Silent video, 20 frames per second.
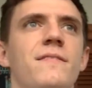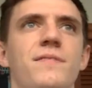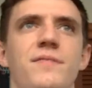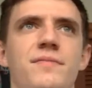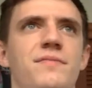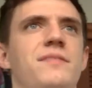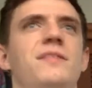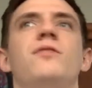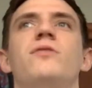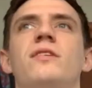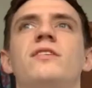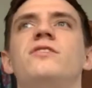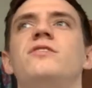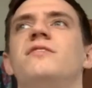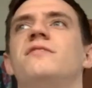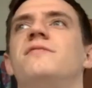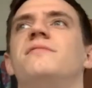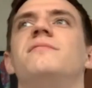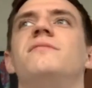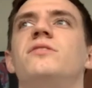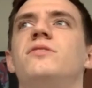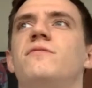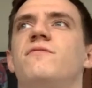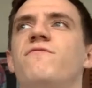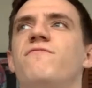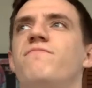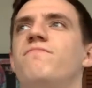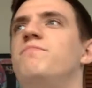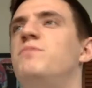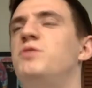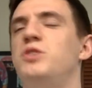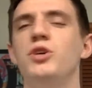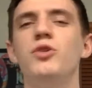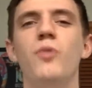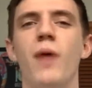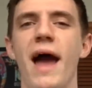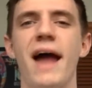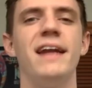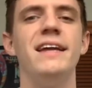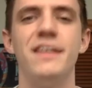you can just do
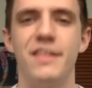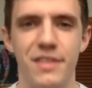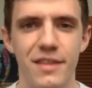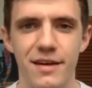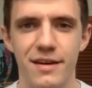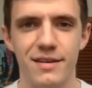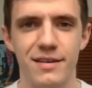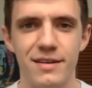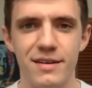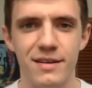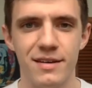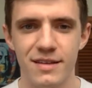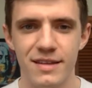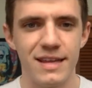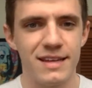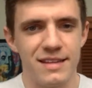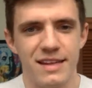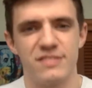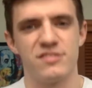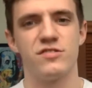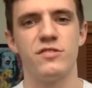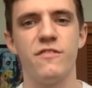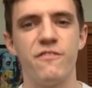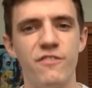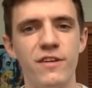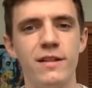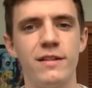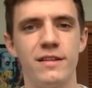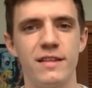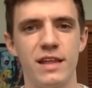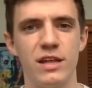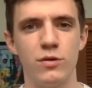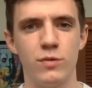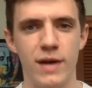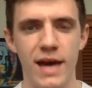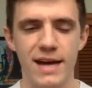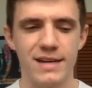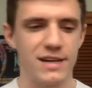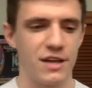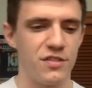anything. That's the feeling that you
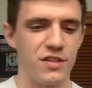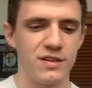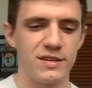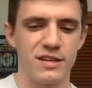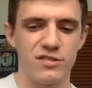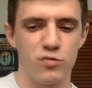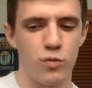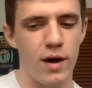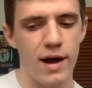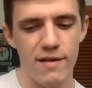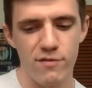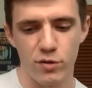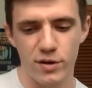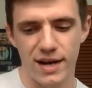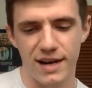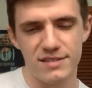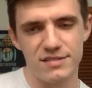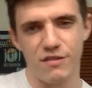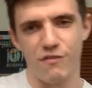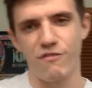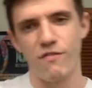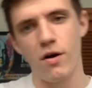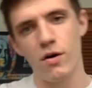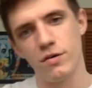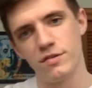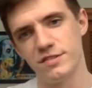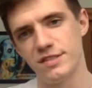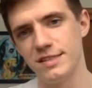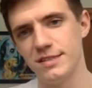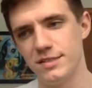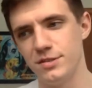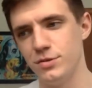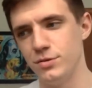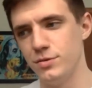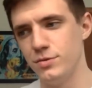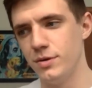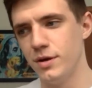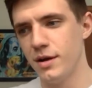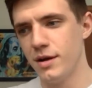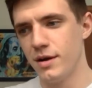get, and I think that's why everyone kind of falls
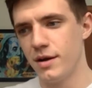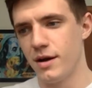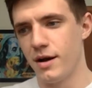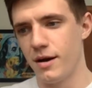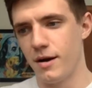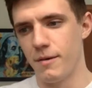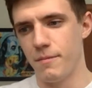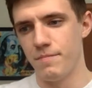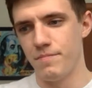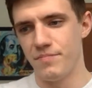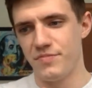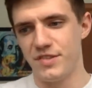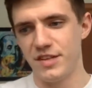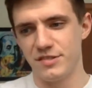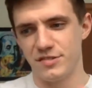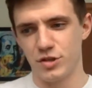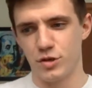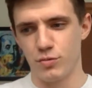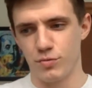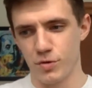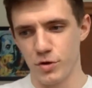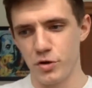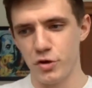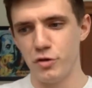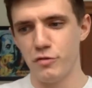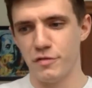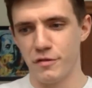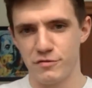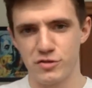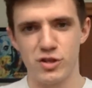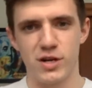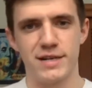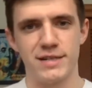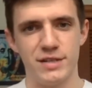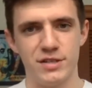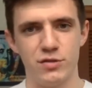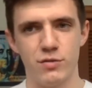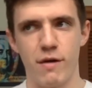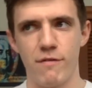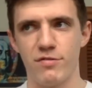into this groove of trying to
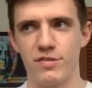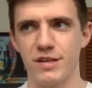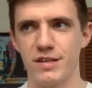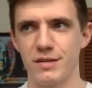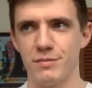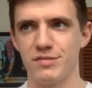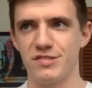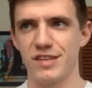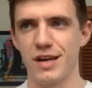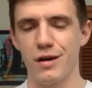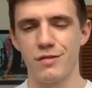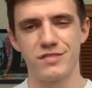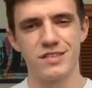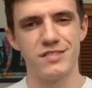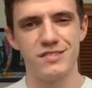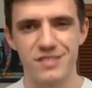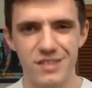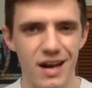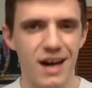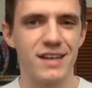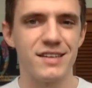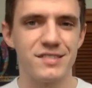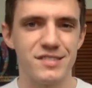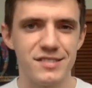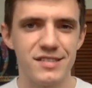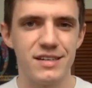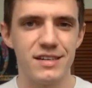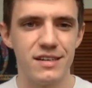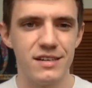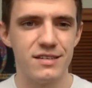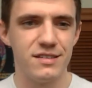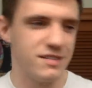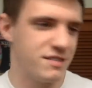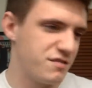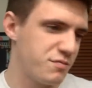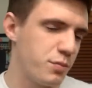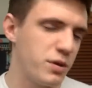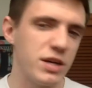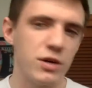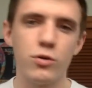do everything themselves, because honestly it's
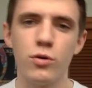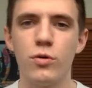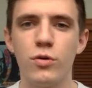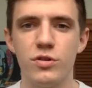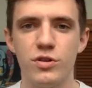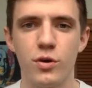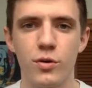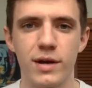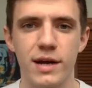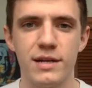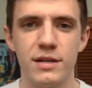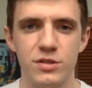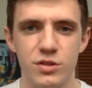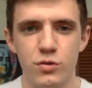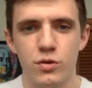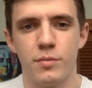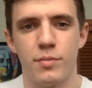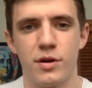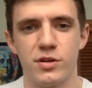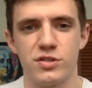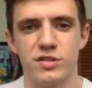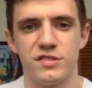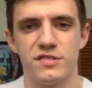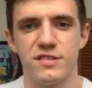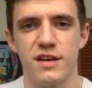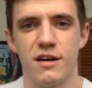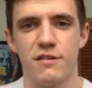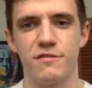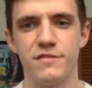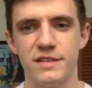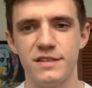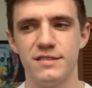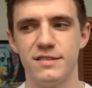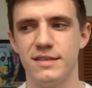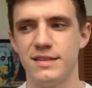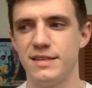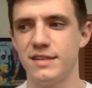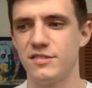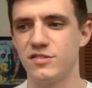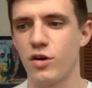pretty cool knowing how to do a bunch of stuff, and
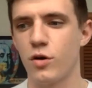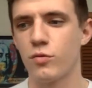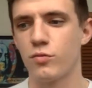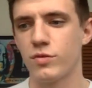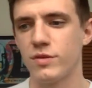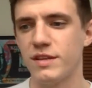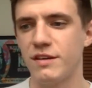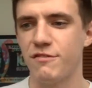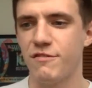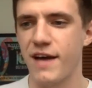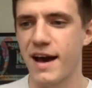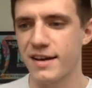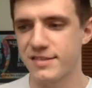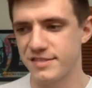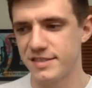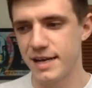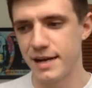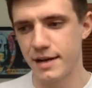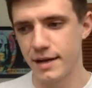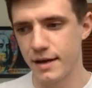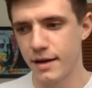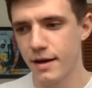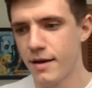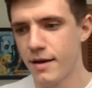it's all really fascinating.